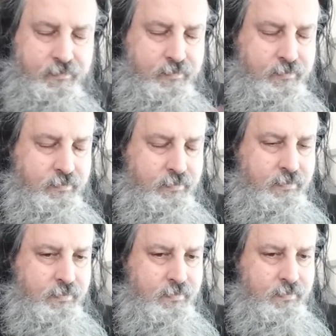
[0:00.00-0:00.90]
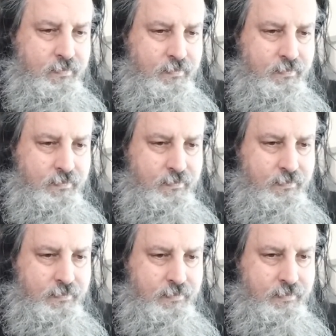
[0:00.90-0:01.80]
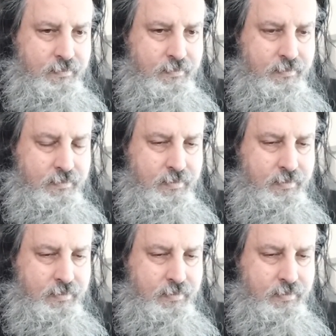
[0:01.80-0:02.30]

(no one is talking)